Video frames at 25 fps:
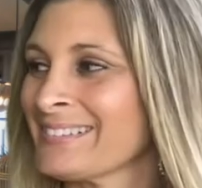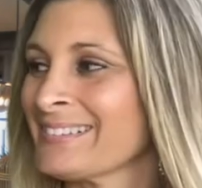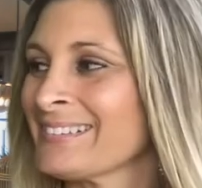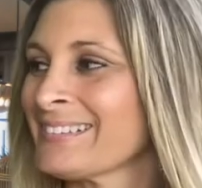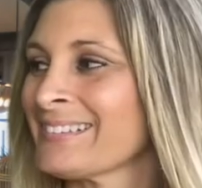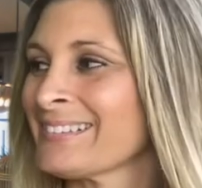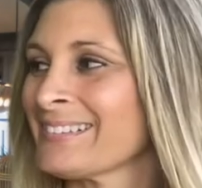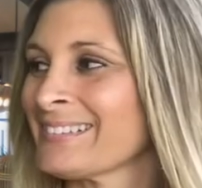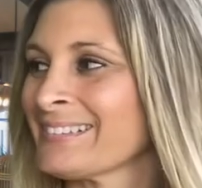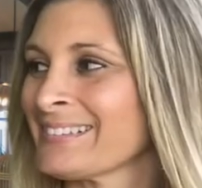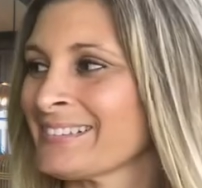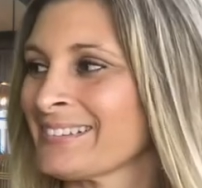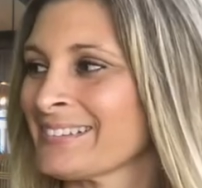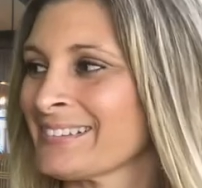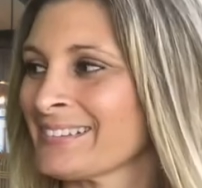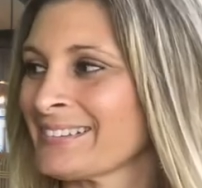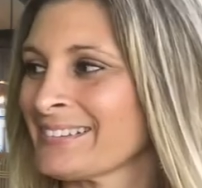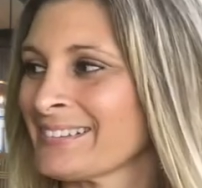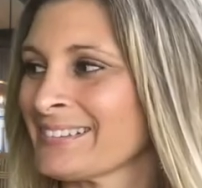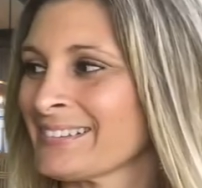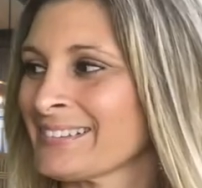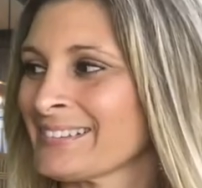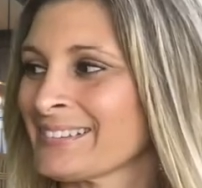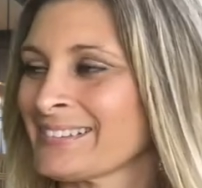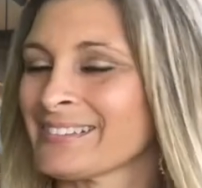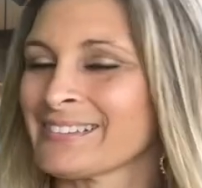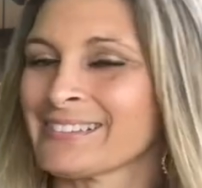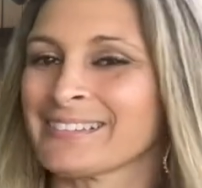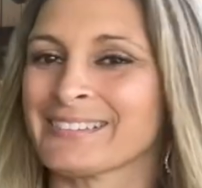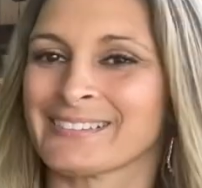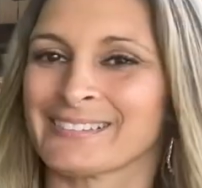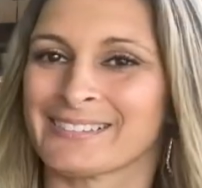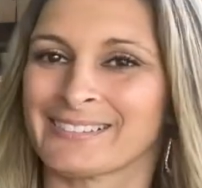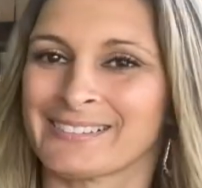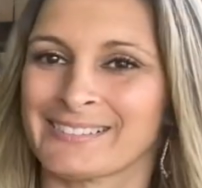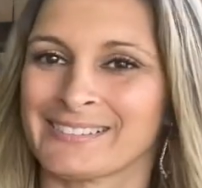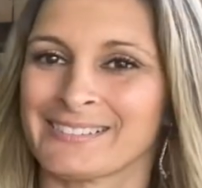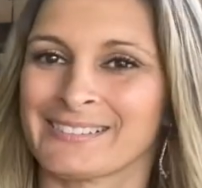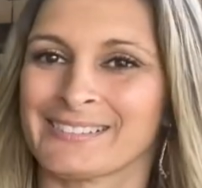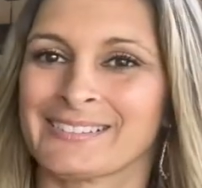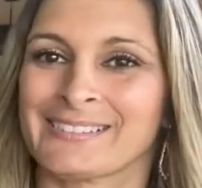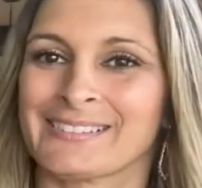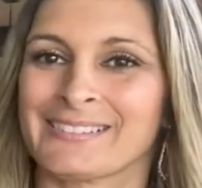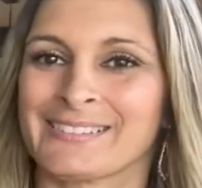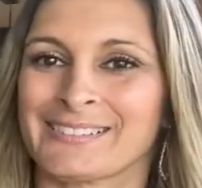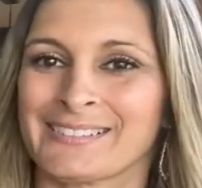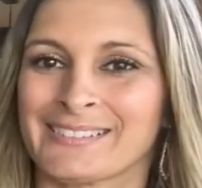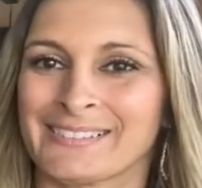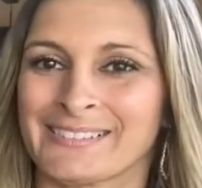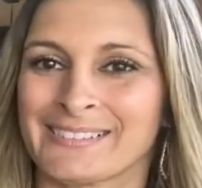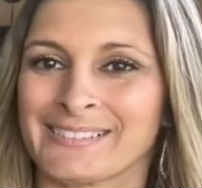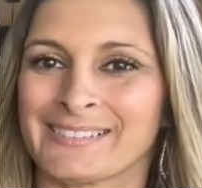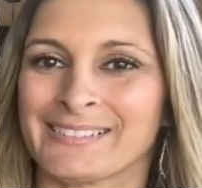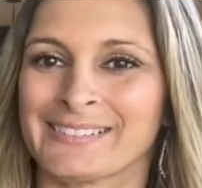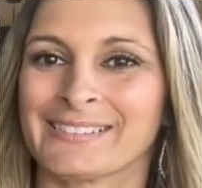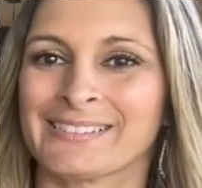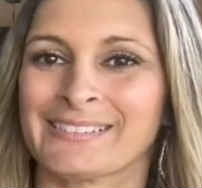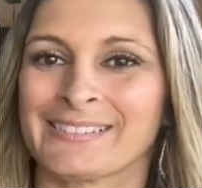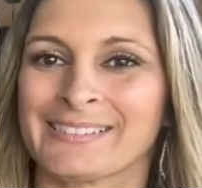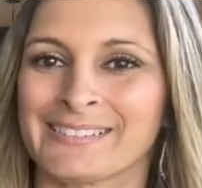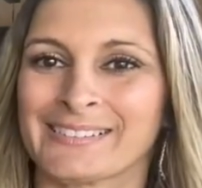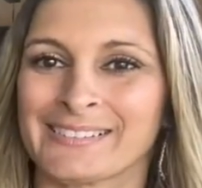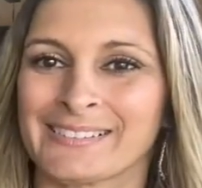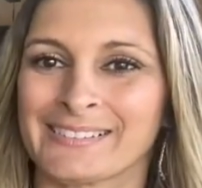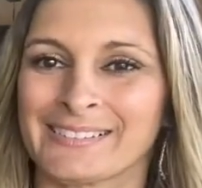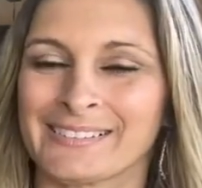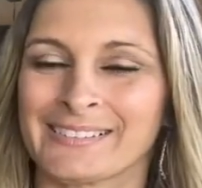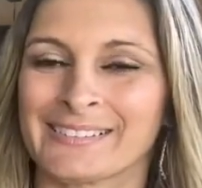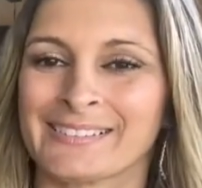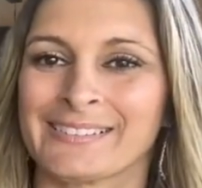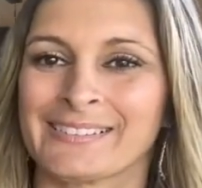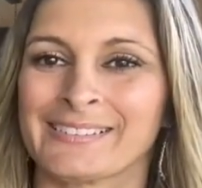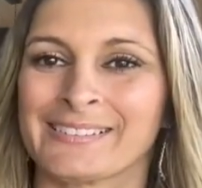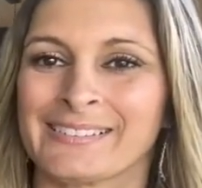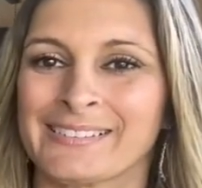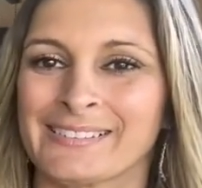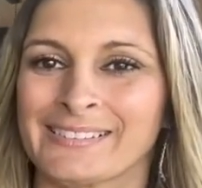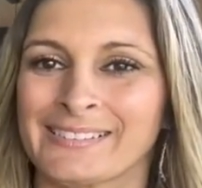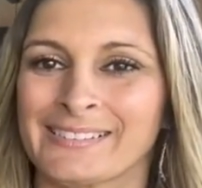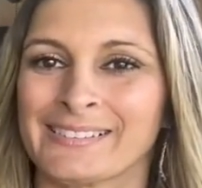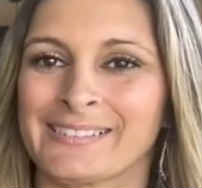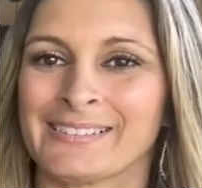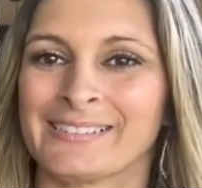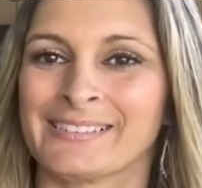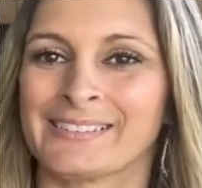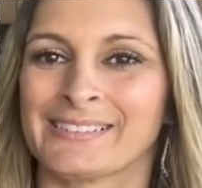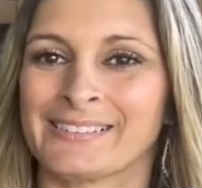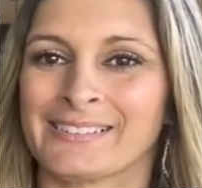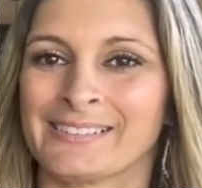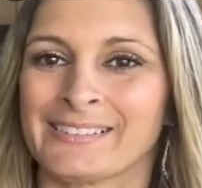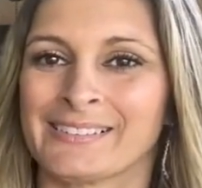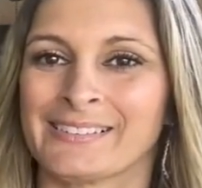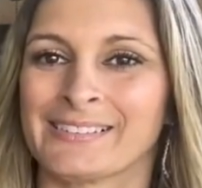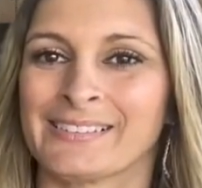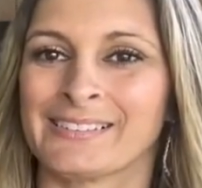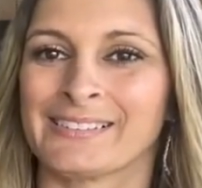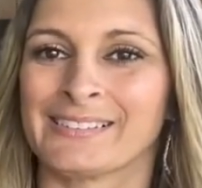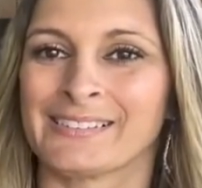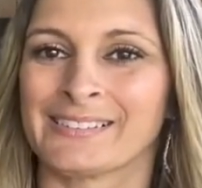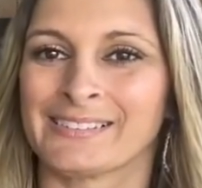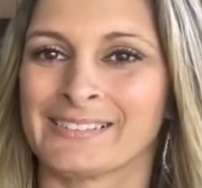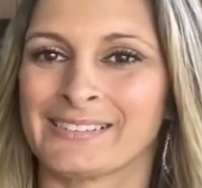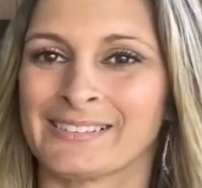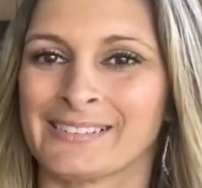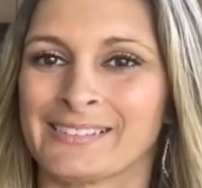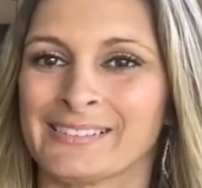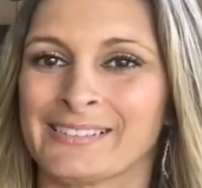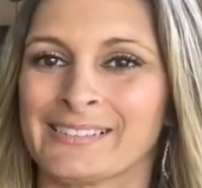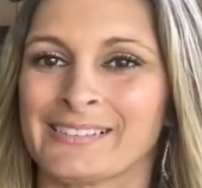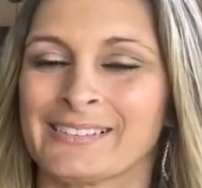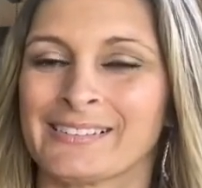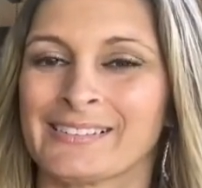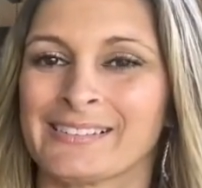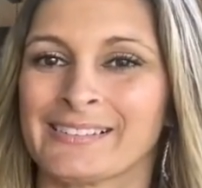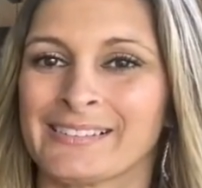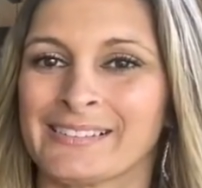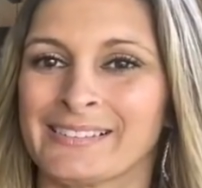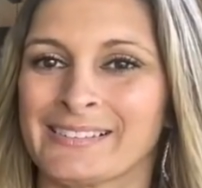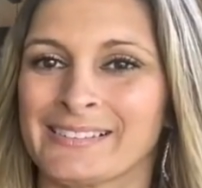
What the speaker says: [no speech]